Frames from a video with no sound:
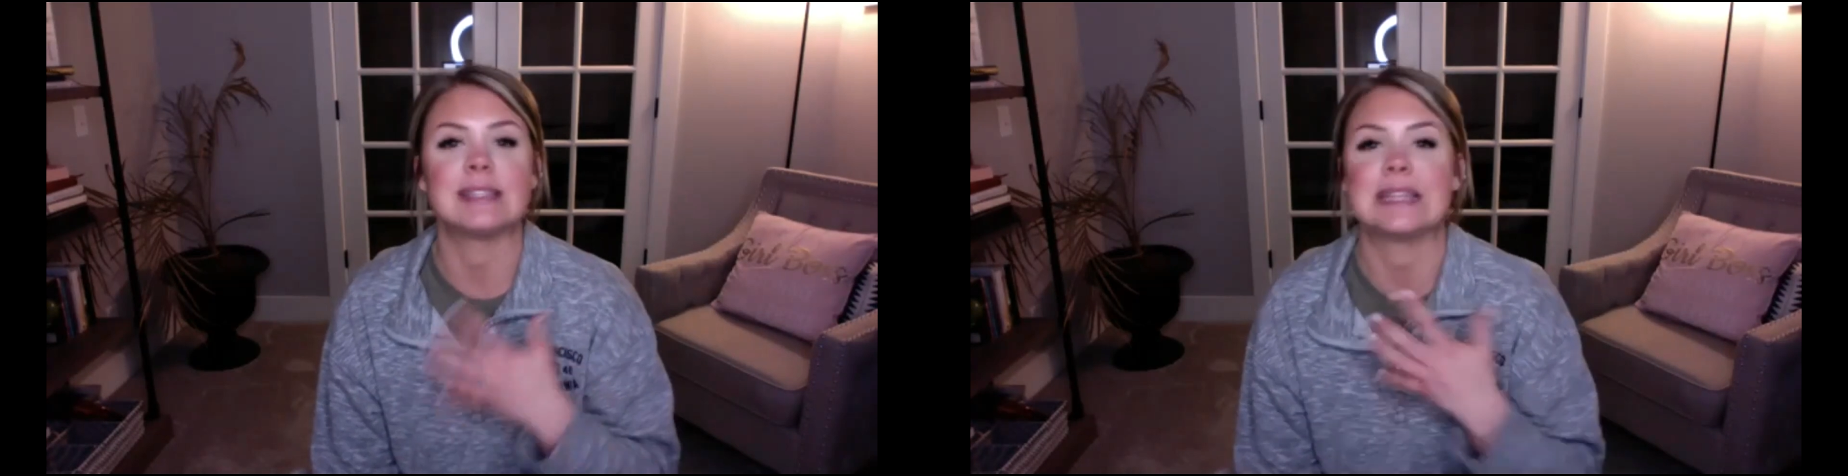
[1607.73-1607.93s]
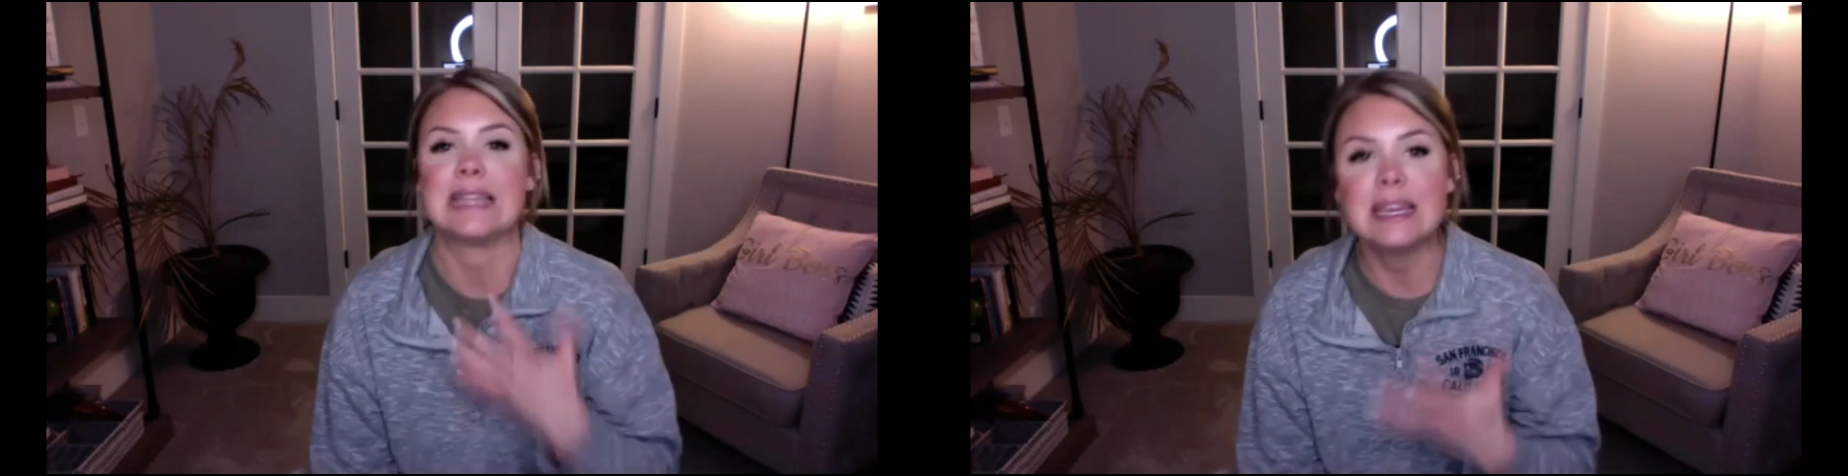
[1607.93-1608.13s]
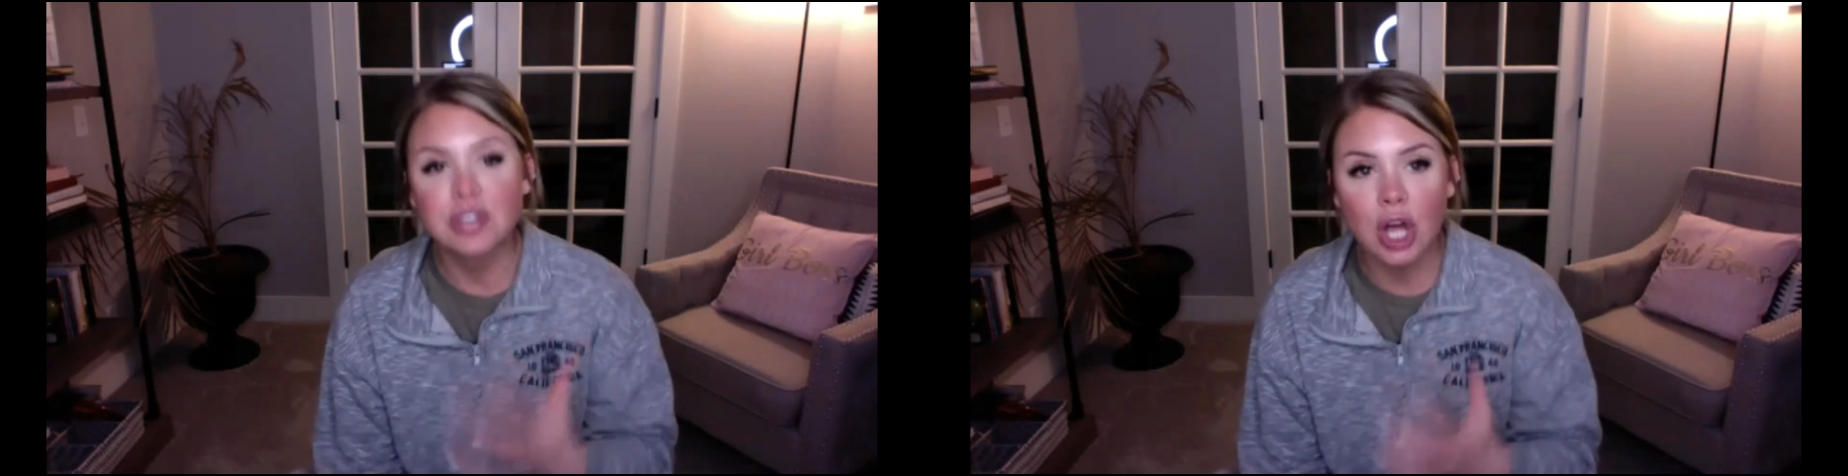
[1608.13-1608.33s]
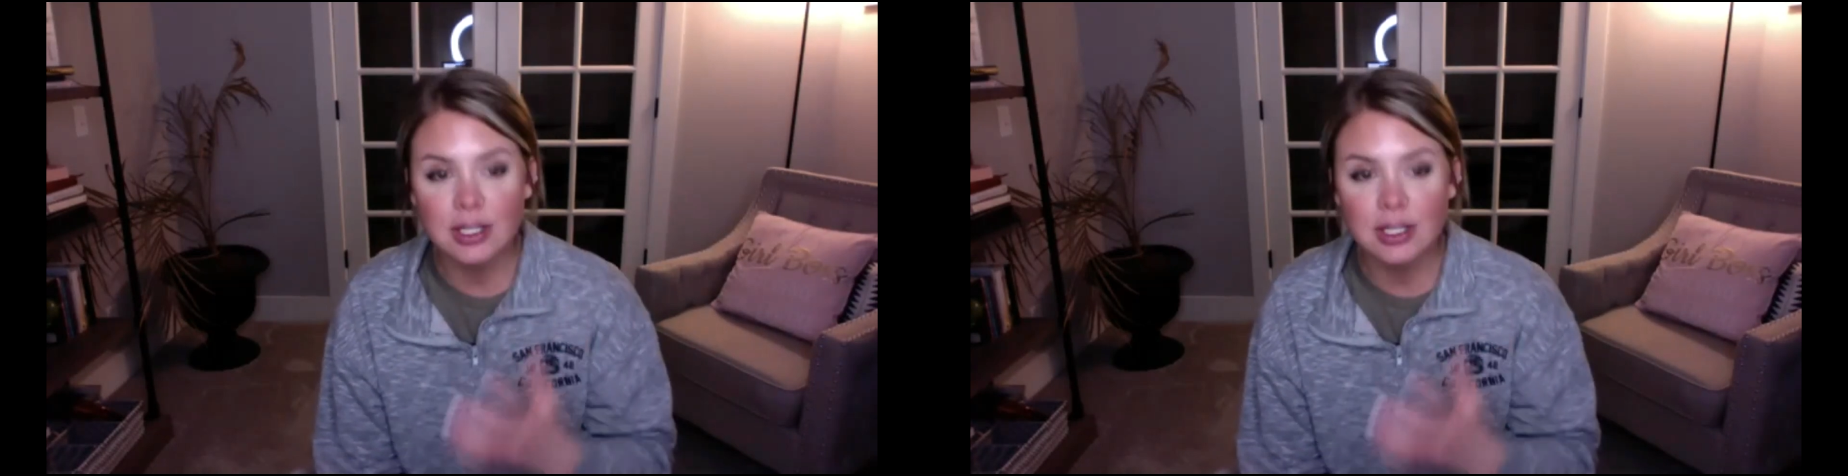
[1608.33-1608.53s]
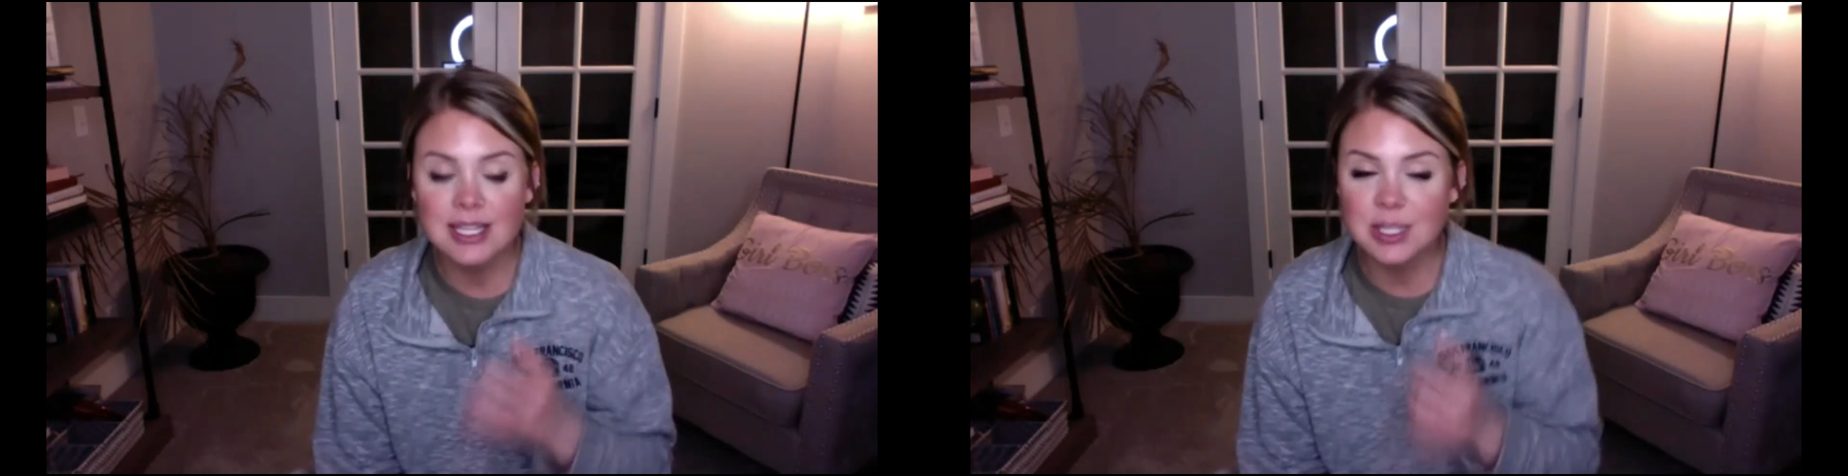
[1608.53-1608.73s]
And he
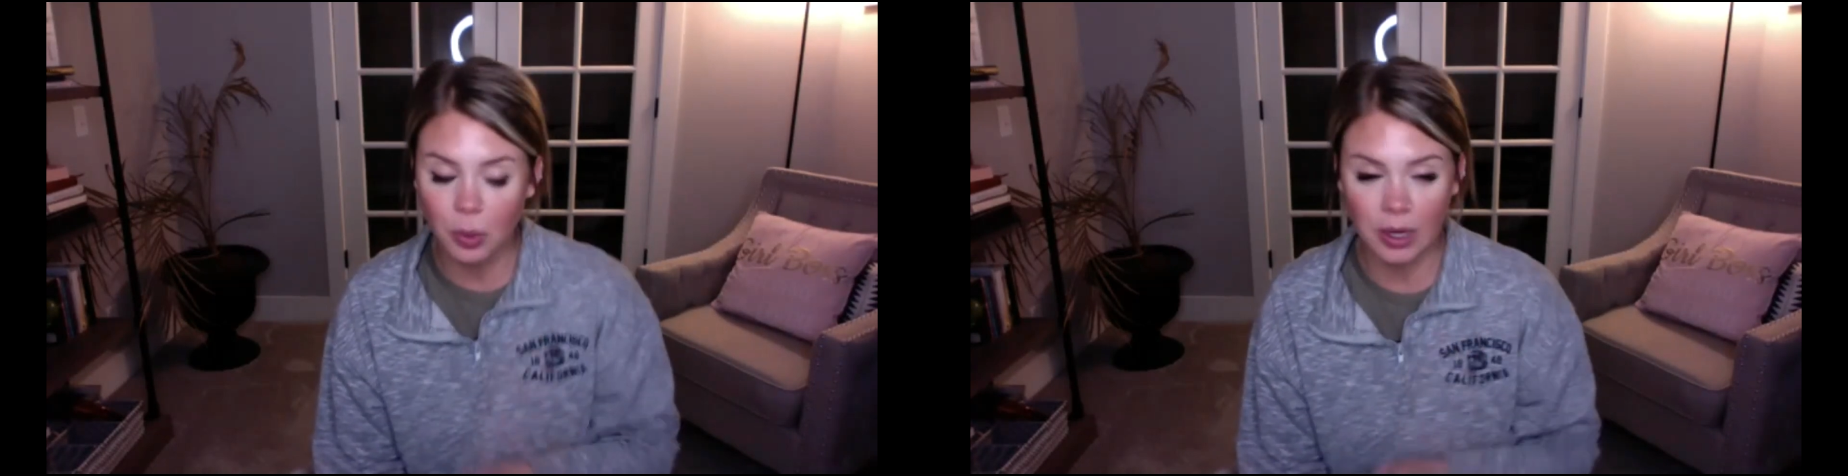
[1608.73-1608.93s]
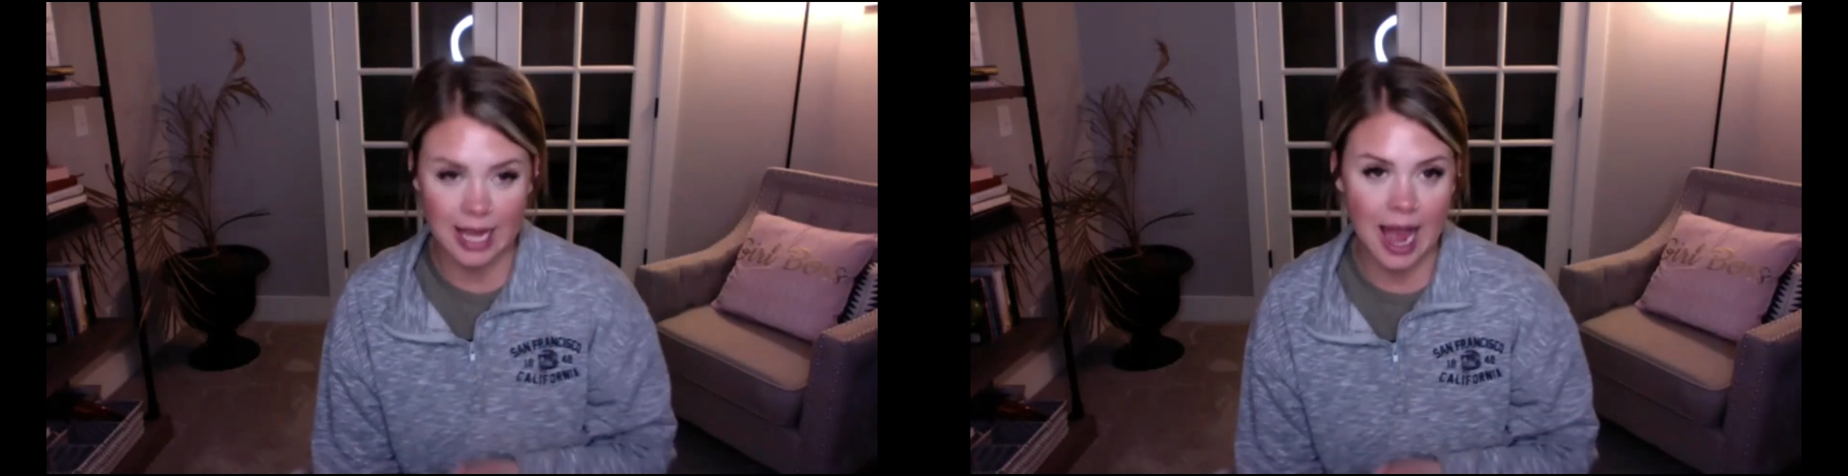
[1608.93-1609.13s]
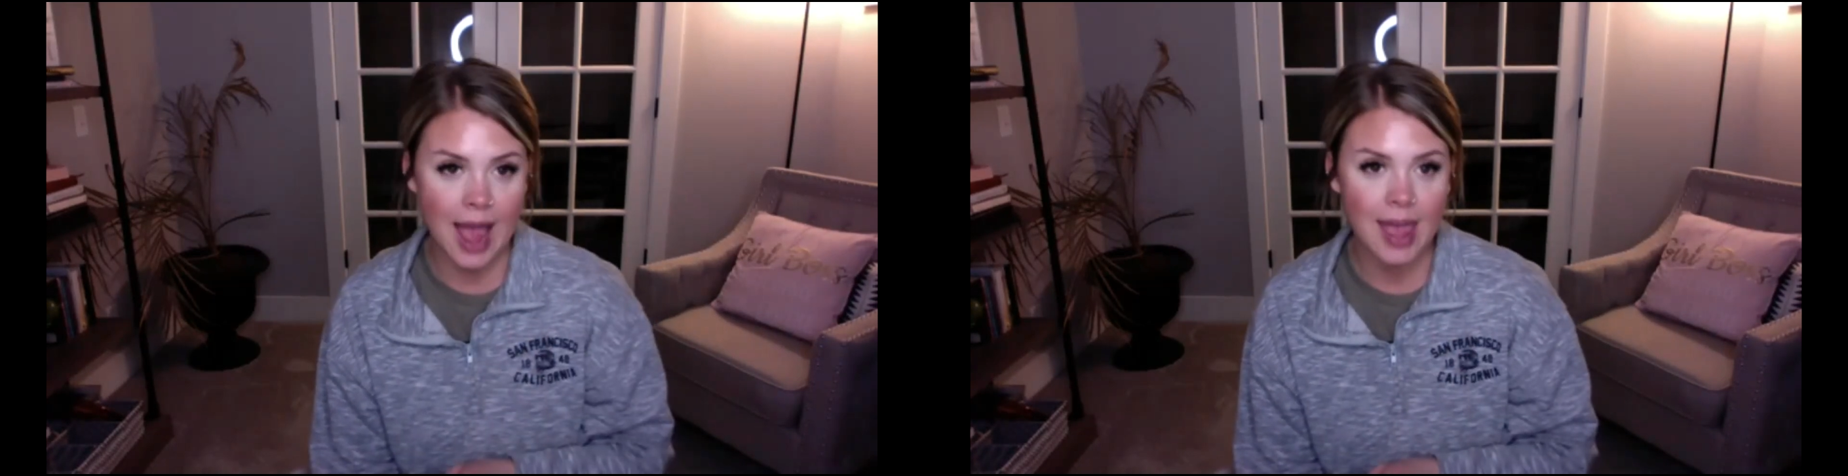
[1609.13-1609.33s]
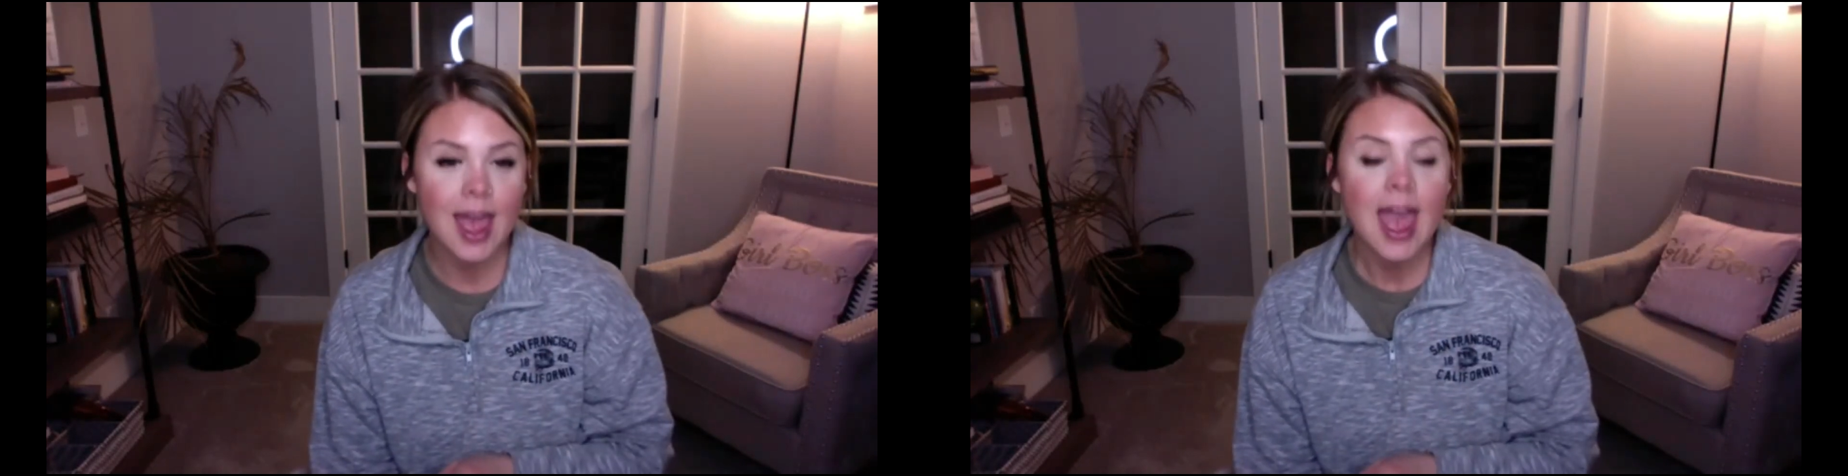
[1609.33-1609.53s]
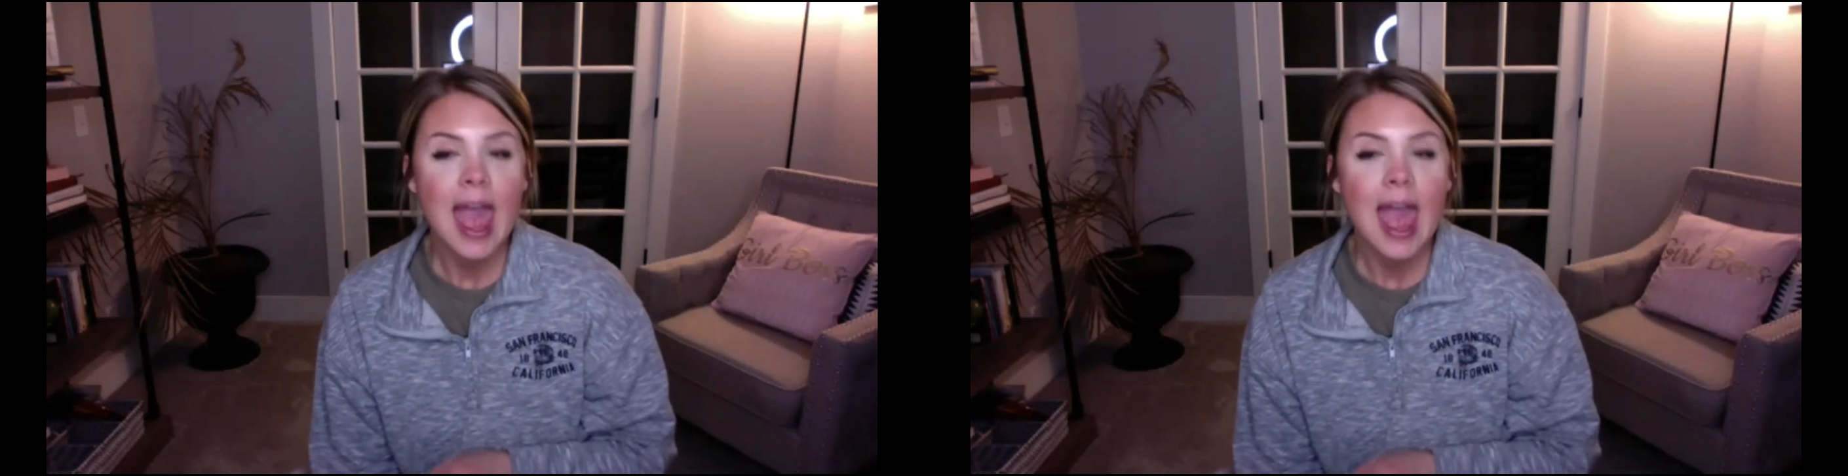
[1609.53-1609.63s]
talked to this one guy,